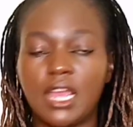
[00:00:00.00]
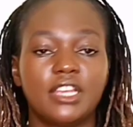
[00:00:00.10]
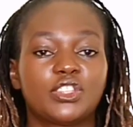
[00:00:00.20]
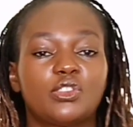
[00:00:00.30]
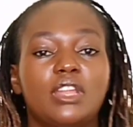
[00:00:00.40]

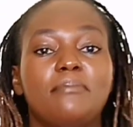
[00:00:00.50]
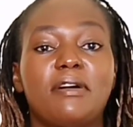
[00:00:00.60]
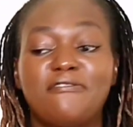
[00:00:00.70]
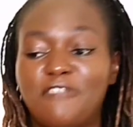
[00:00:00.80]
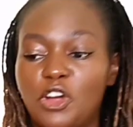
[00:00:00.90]
So
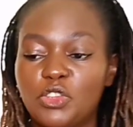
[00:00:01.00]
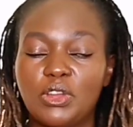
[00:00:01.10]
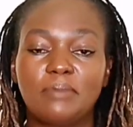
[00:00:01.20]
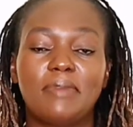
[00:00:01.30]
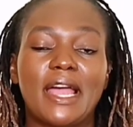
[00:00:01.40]
number four,
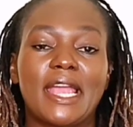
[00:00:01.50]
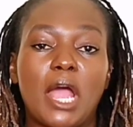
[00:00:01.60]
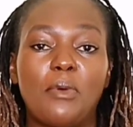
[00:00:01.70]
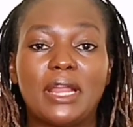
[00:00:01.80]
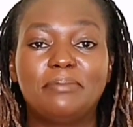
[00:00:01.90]
you'll buy
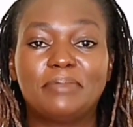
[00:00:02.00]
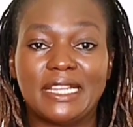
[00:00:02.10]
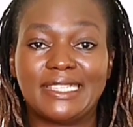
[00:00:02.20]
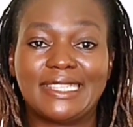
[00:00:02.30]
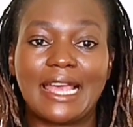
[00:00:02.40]
a
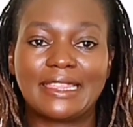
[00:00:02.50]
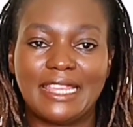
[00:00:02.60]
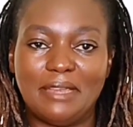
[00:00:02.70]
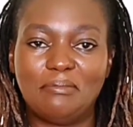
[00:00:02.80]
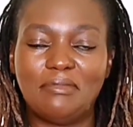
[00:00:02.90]
WordPress
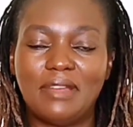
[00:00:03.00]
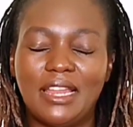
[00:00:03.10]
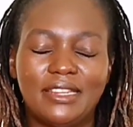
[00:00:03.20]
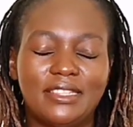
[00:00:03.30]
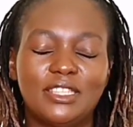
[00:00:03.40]
theme,
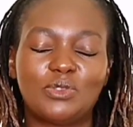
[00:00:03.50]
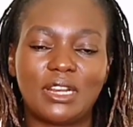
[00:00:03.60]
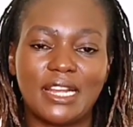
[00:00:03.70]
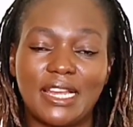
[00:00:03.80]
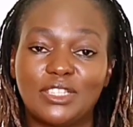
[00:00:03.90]
and this
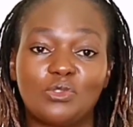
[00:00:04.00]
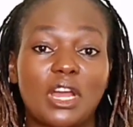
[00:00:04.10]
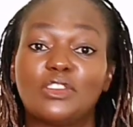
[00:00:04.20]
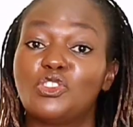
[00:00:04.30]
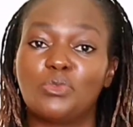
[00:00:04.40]
one, guys, you
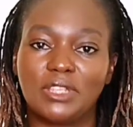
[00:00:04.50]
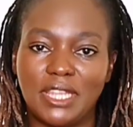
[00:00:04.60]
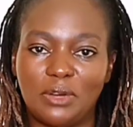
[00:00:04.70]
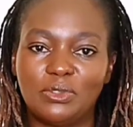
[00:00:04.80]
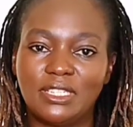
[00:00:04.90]
can do
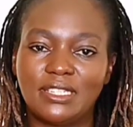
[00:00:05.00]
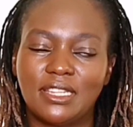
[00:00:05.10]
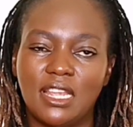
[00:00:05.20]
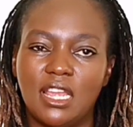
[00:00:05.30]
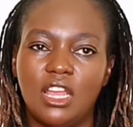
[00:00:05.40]
without.
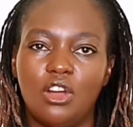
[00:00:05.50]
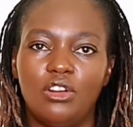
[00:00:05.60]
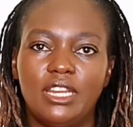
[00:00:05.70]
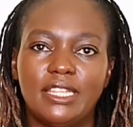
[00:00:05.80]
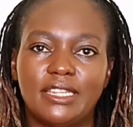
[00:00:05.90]

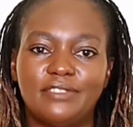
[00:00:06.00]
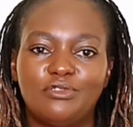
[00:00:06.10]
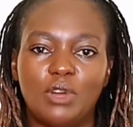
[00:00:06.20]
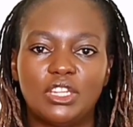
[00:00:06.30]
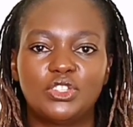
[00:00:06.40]
Only that if
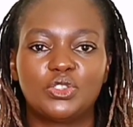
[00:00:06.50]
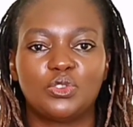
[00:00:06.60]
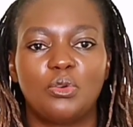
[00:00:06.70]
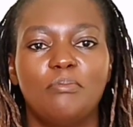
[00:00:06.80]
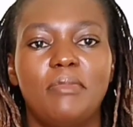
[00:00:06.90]
you want
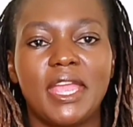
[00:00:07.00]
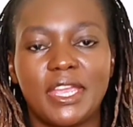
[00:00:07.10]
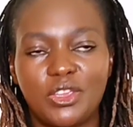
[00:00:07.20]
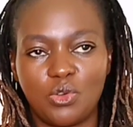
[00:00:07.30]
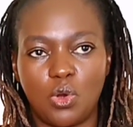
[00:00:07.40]
to
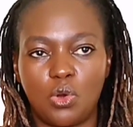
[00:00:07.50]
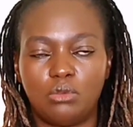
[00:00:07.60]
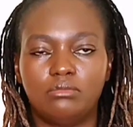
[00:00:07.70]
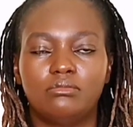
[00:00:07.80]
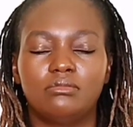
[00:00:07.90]
make
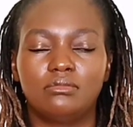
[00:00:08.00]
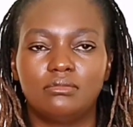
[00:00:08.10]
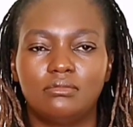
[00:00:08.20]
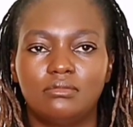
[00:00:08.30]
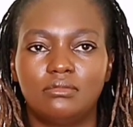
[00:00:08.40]
your
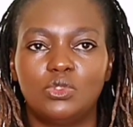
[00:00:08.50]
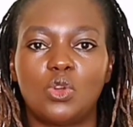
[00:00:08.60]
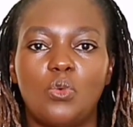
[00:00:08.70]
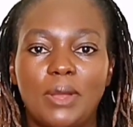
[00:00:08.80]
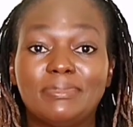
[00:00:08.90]

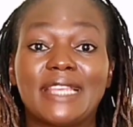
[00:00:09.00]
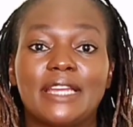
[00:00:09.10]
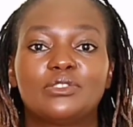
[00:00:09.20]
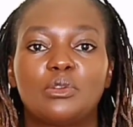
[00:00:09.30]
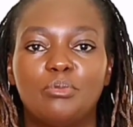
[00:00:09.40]

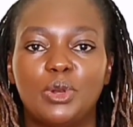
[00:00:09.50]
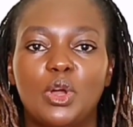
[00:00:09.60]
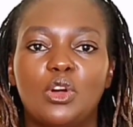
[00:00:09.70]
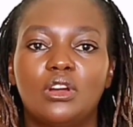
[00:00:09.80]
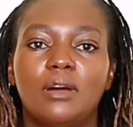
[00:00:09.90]
website or
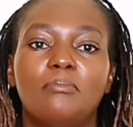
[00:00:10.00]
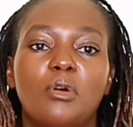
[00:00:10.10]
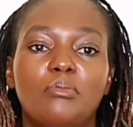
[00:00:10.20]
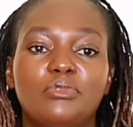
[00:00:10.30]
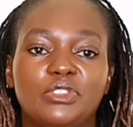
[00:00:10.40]
blog
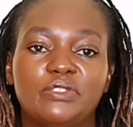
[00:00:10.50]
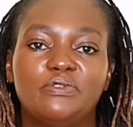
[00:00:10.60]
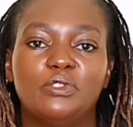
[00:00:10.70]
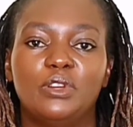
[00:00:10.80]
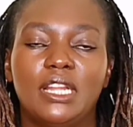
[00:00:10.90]
more
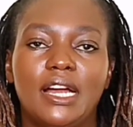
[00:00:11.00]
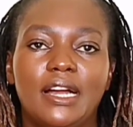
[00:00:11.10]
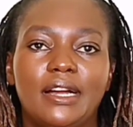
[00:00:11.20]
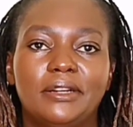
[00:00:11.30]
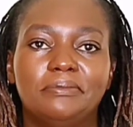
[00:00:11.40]
beautiful,
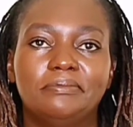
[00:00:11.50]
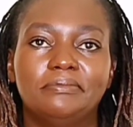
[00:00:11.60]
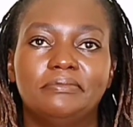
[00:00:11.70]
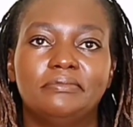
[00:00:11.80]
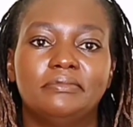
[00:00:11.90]

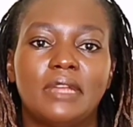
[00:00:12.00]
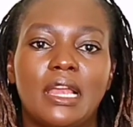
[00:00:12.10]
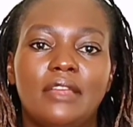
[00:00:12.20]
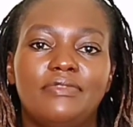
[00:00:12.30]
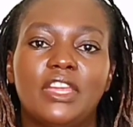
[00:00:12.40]

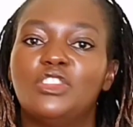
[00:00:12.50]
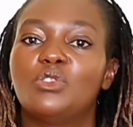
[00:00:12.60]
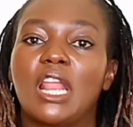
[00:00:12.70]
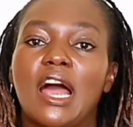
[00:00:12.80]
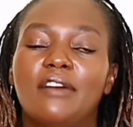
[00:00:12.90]
then
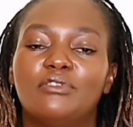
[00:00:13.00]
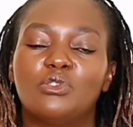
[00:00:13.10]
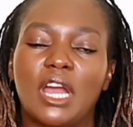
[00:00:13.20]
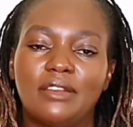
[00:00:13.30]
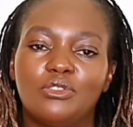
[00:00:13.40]
you
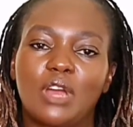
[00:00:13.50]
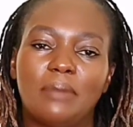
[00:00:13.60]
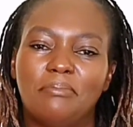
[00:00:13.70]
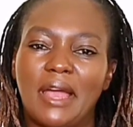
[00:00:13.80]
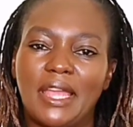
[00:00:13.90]

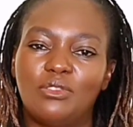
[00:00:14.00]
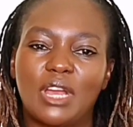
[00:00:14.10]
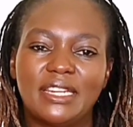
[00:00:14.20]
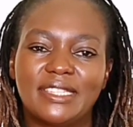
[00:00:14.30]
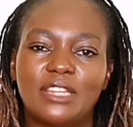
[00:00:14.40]

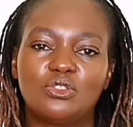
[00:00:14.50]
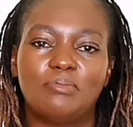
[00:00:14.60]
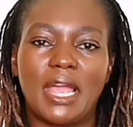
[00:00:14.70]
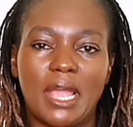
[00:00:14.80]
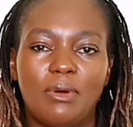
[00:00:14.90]
can decide to
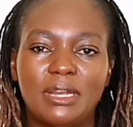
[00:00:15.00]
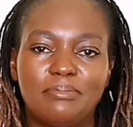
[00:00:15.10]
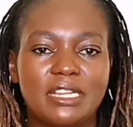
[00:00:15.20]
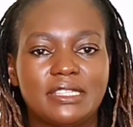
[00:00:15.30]
buy a WordPress